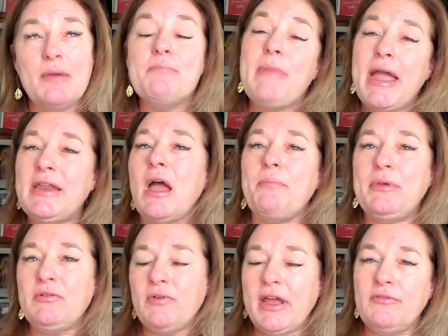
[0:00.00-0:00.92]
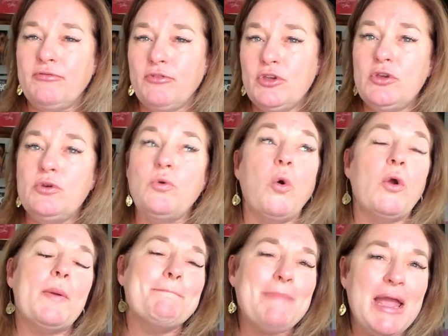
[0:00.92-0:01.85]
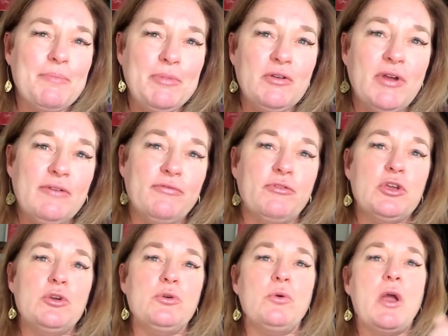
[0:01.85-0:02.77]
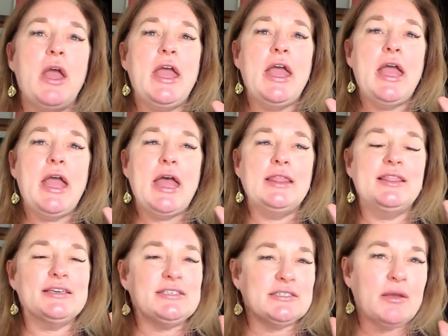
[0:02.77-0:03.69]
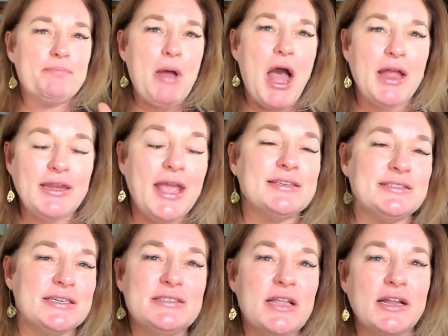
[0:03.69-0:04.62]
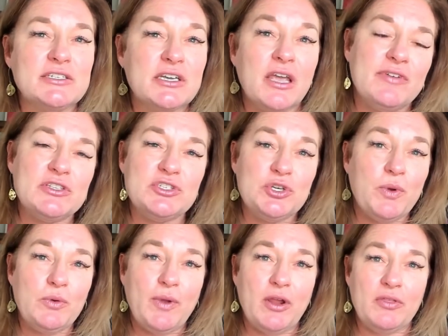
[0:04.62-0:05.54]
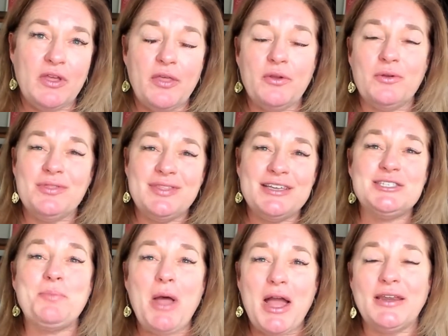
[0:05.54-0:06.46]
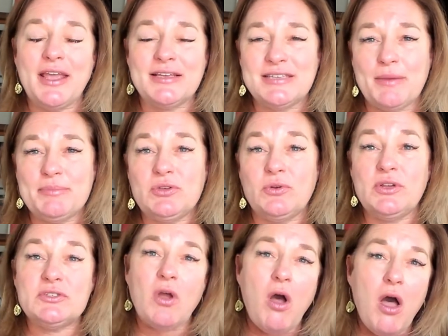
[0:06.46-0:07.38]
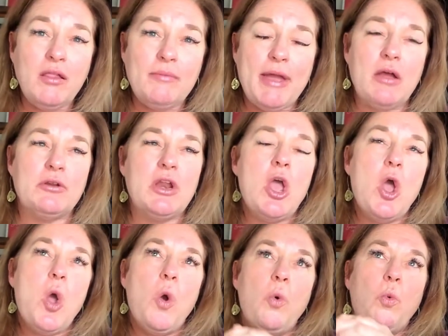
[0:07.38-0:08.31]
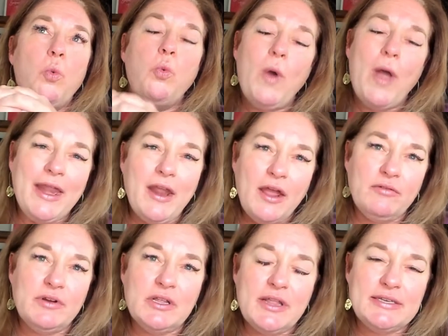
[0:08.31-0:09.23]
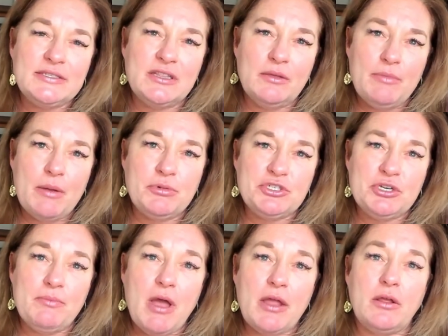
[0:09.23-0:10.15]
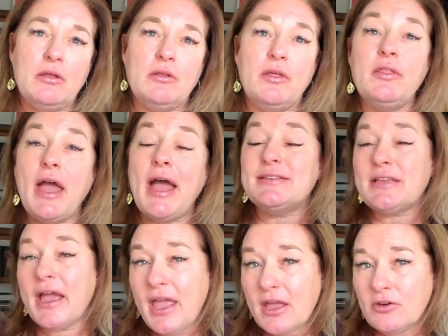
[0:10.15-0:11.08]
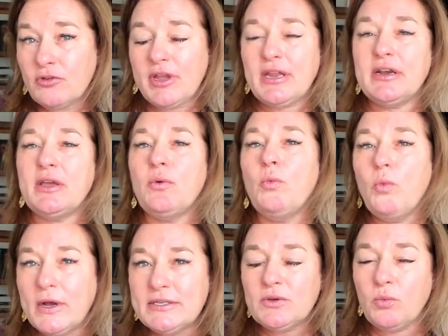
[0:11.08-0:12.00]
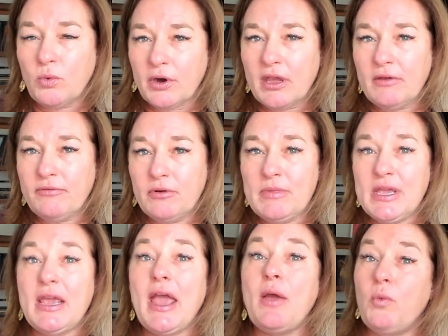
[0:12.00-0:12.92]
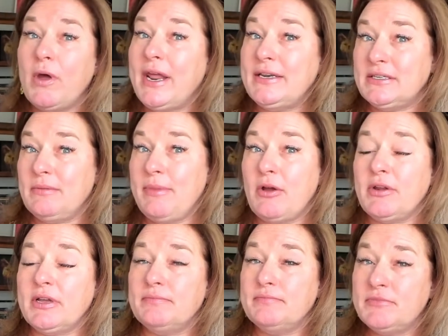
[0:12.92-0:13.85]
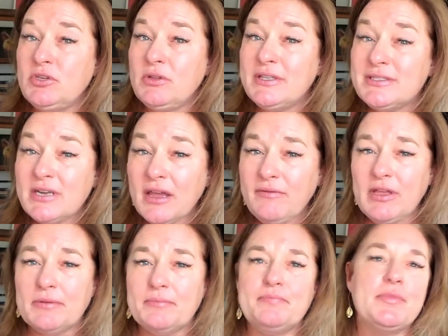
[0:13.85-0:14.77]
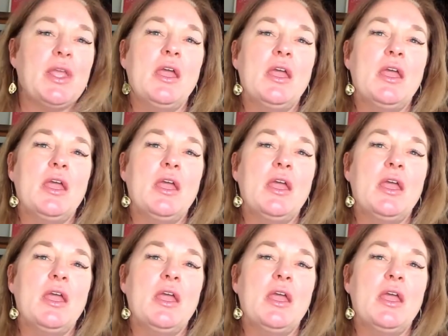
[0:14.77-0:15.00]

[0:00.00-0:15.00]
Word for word: it might not be right for you, or it might be right for you. This podcast is not to convince you one way or the other. This podcast episode is all about when I realized that the membership model, as I had created it, wasn't working for me and what I did about it. So let's dive in.